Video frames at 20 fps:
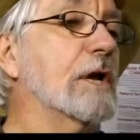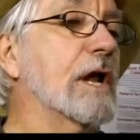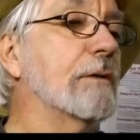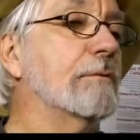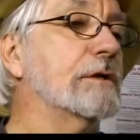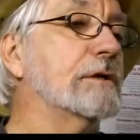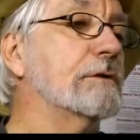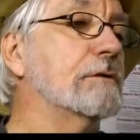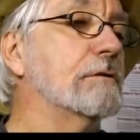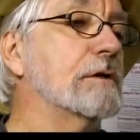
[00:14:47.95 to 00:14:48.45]
what I
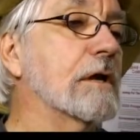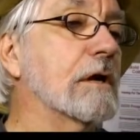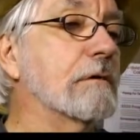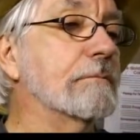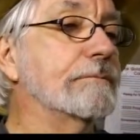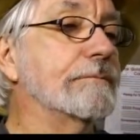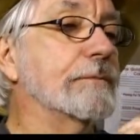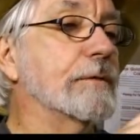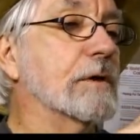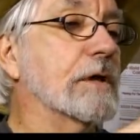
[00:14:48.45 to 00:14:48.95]
would do
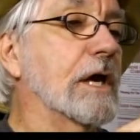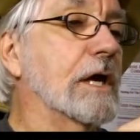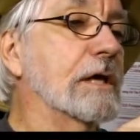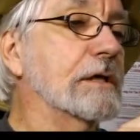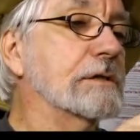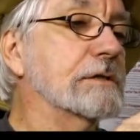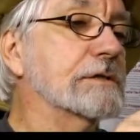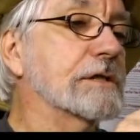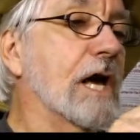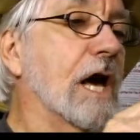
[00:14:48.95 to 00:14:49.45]
there. Okay,
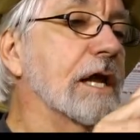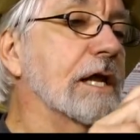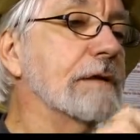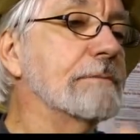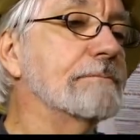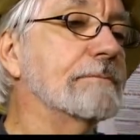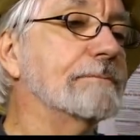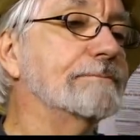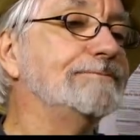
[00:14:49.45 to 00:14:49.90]
Scotty?